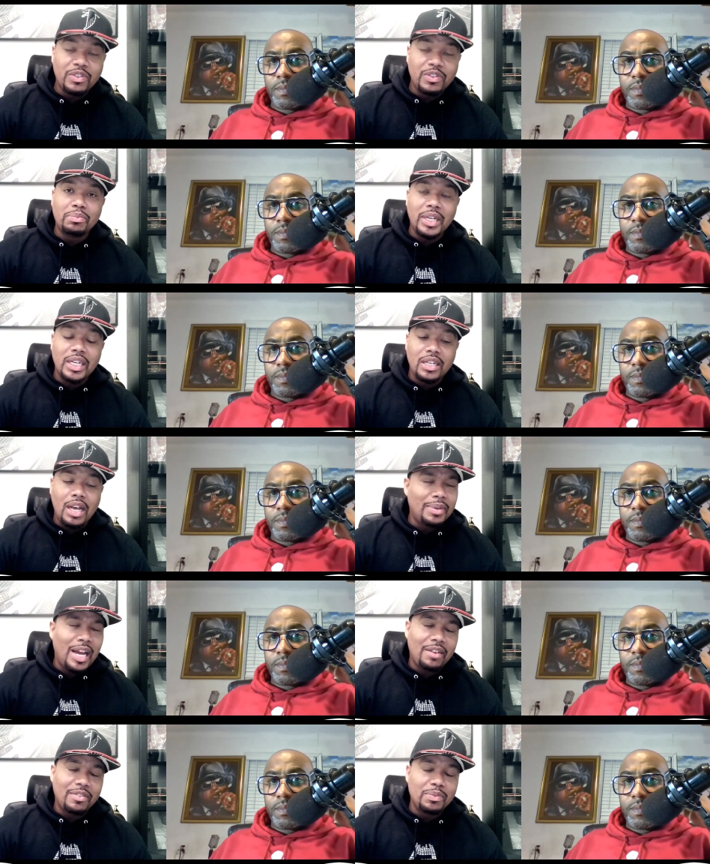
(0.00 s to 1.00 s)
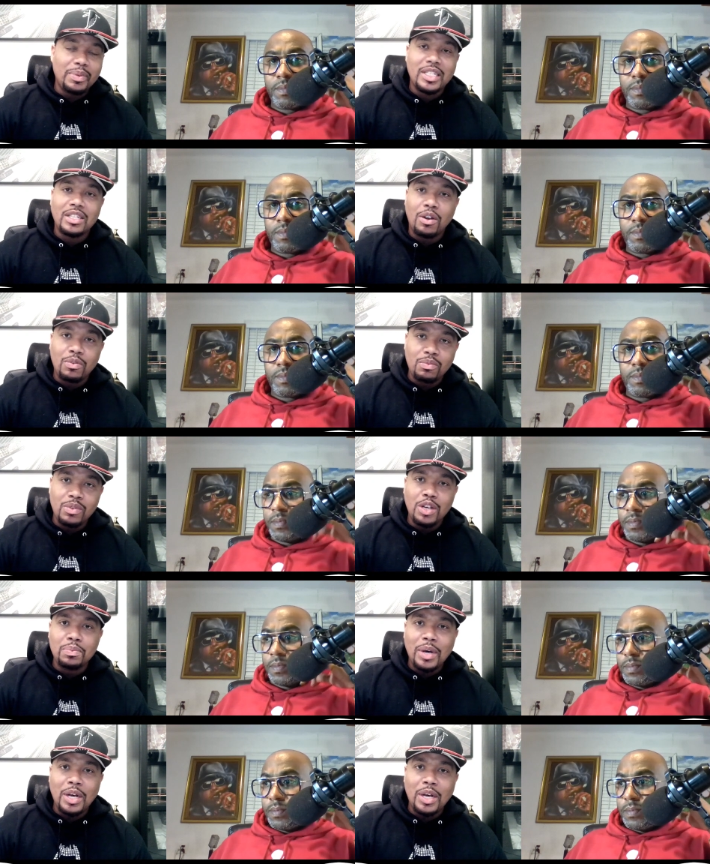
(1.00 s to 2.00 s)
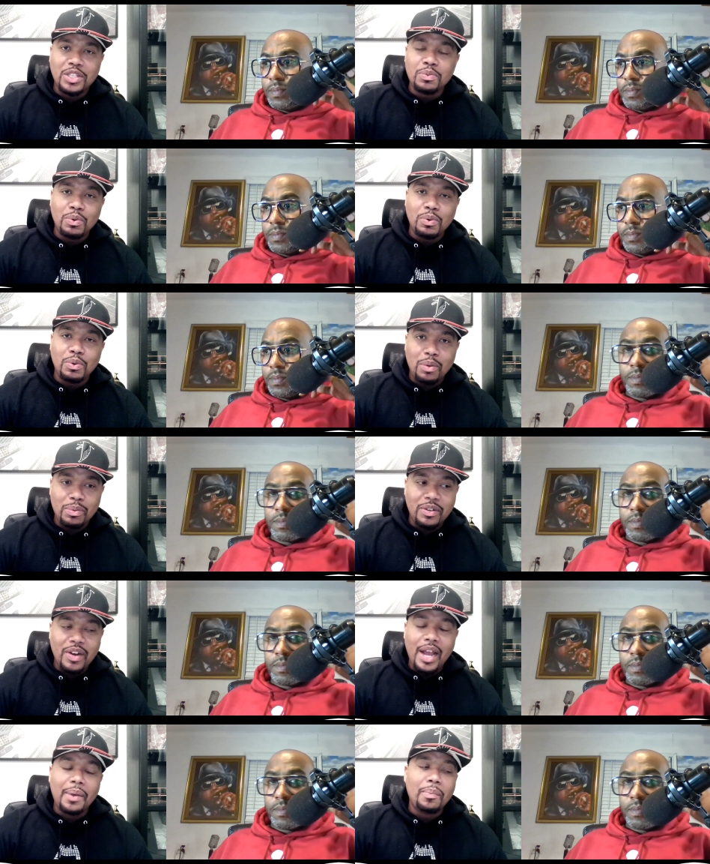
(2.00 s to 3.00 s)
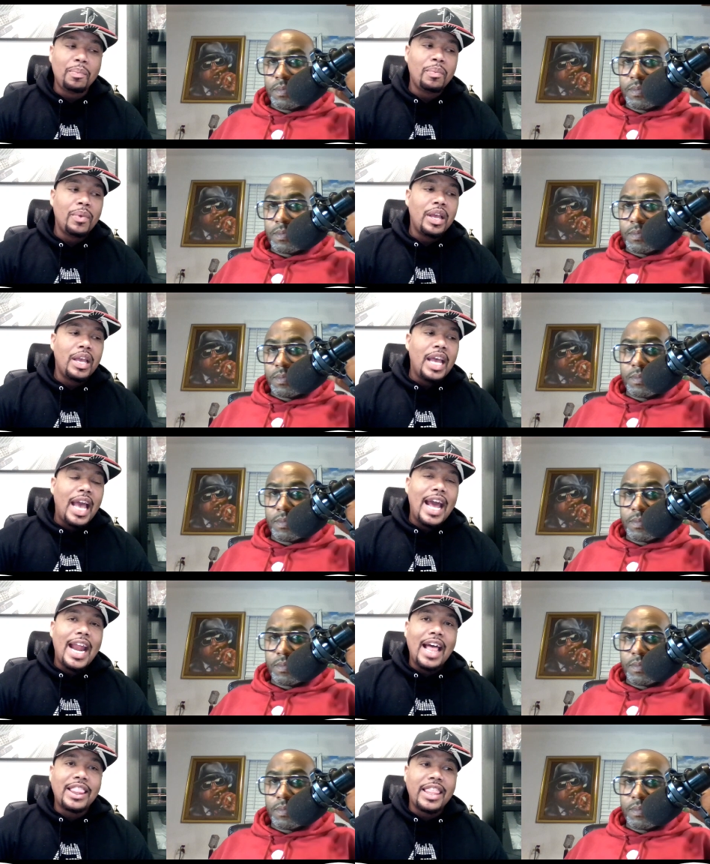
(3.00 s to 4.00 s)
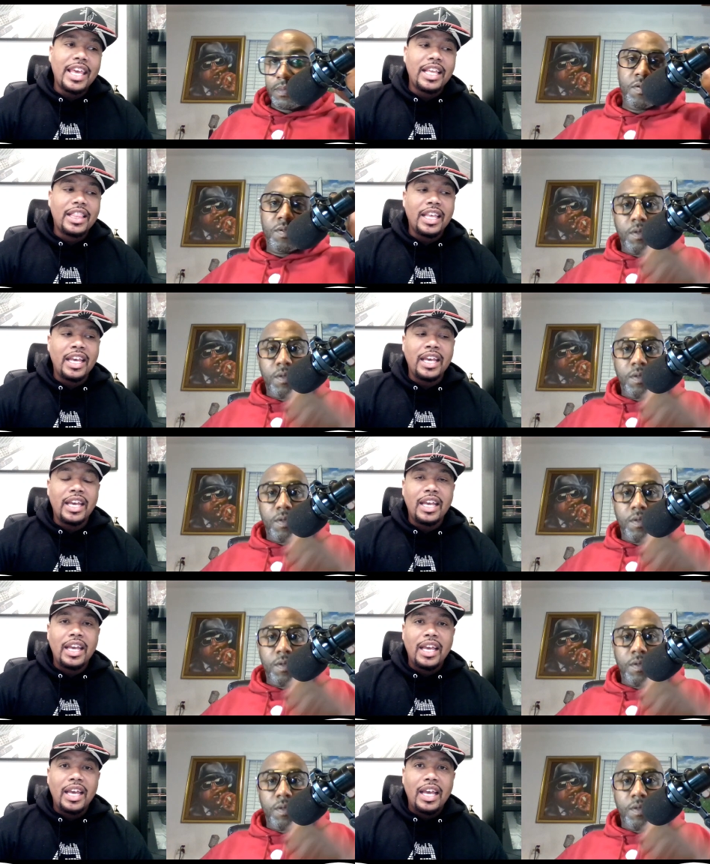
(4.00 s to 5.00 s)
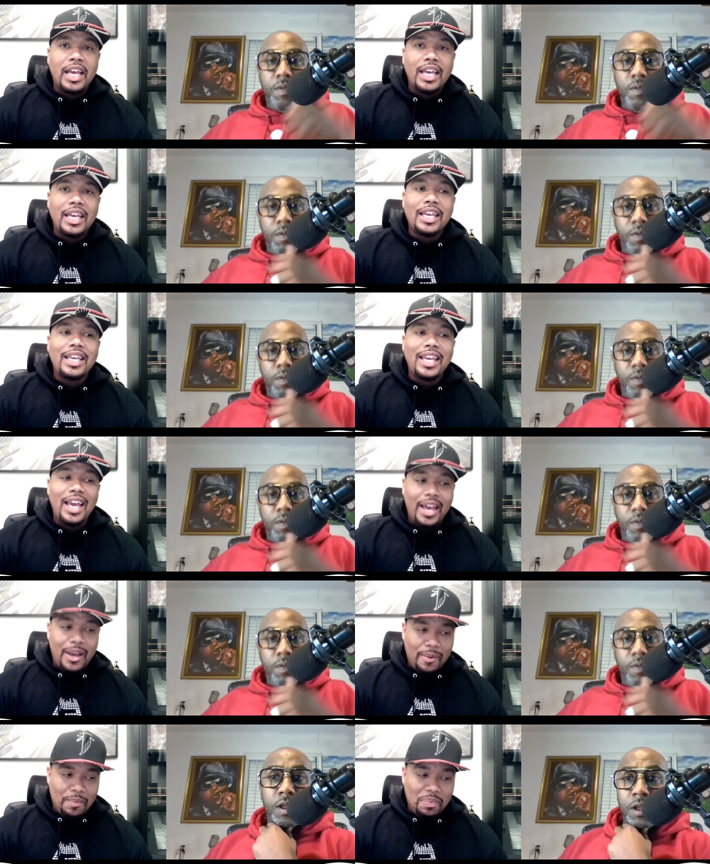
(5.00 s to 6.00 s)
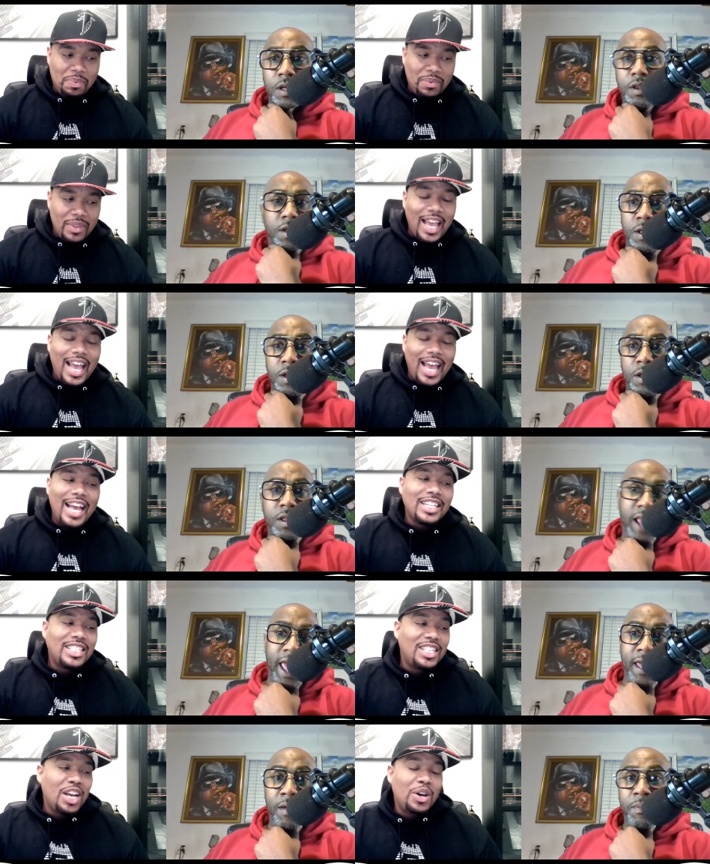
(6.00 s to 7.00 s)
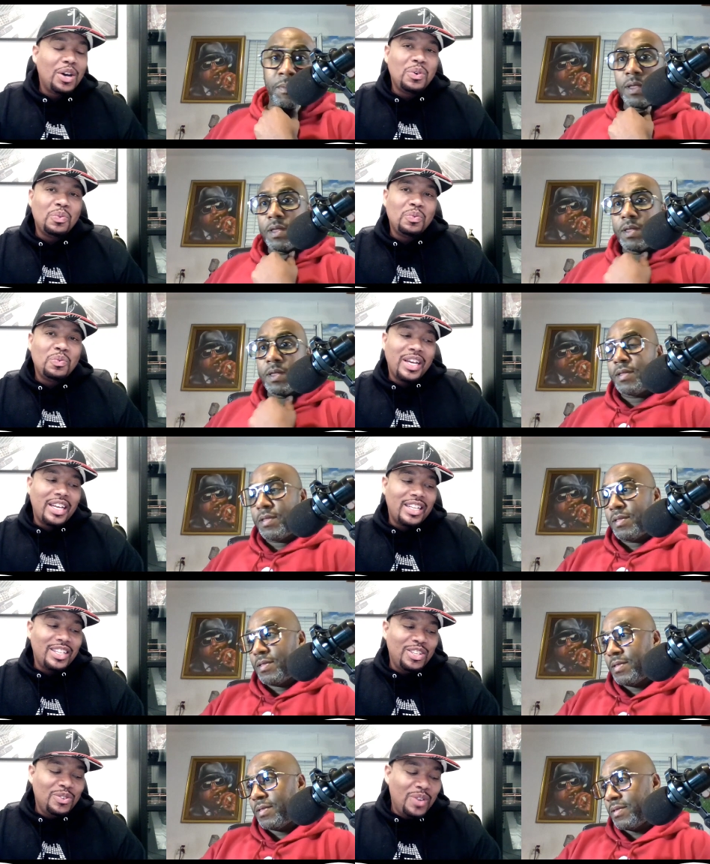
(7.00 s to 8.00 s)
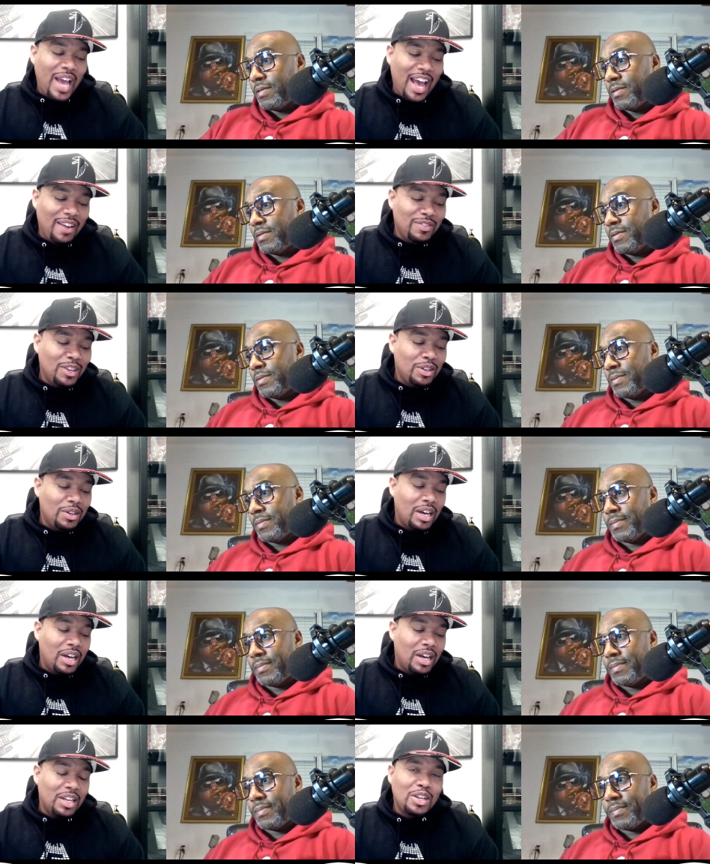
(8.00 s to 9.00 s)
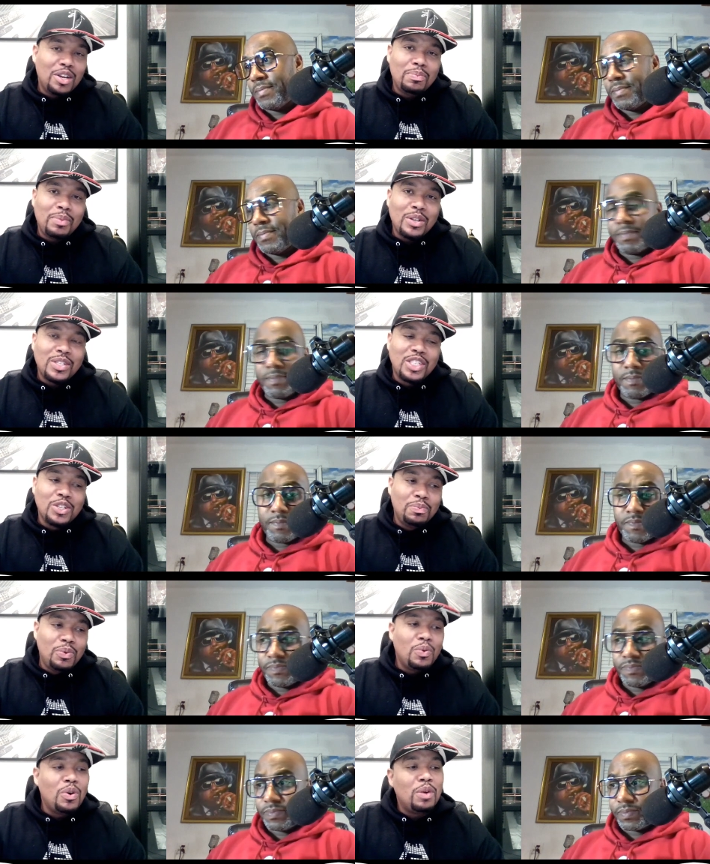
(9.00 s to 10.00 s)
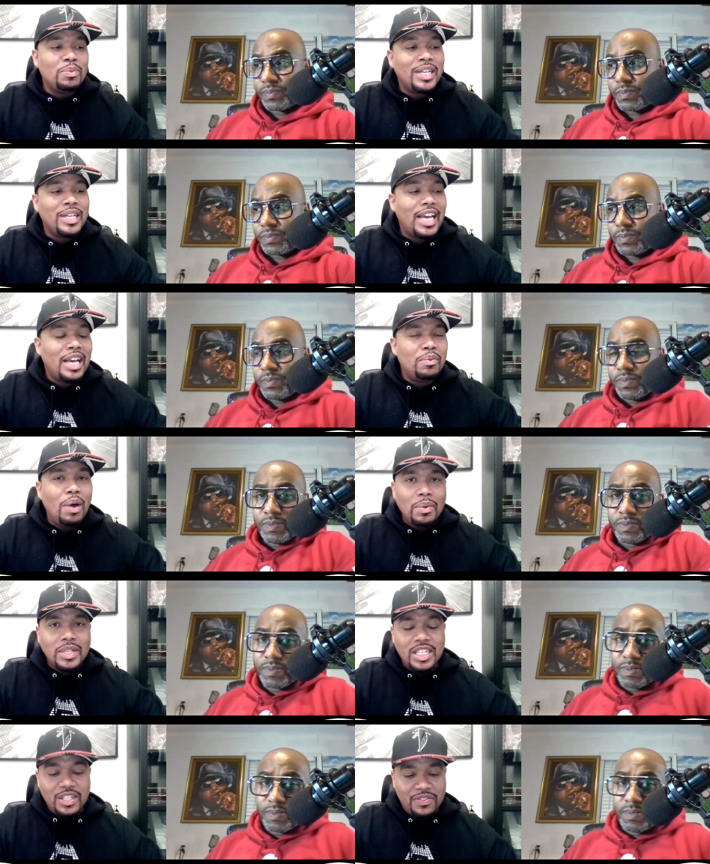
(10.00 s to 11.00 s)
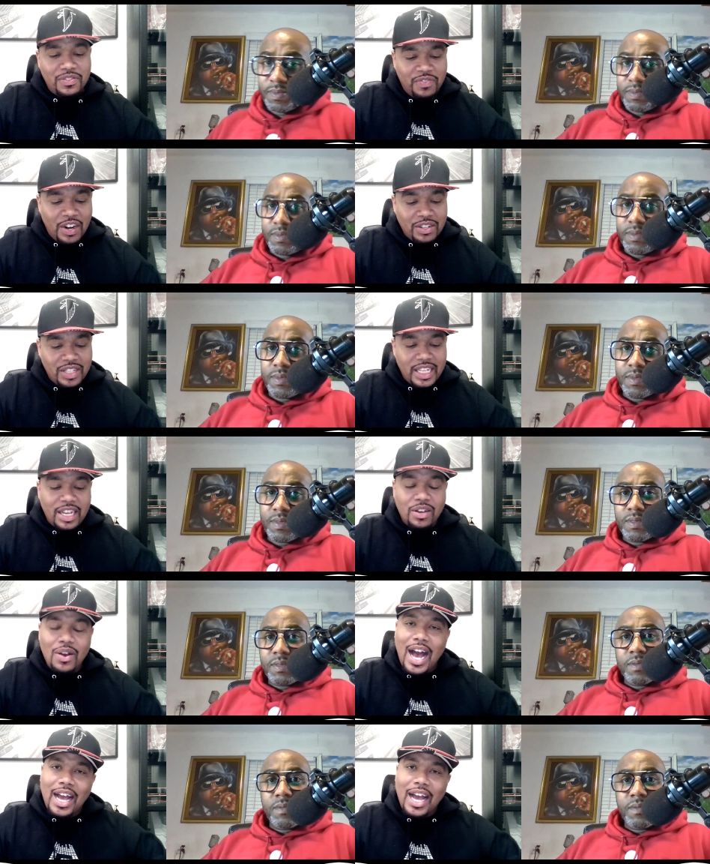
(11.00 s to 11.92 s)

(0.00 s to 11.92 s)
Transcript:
Speaker 1: remix. I mean, not remix on Lil Mo's Superwoman, right? Superwoman. And I think da, that, da, da, yeah,
Speaker 2: damn.
Speaker 1: And so when you have Lil, uh, Lil Mo's Superwoman, and what was his first single?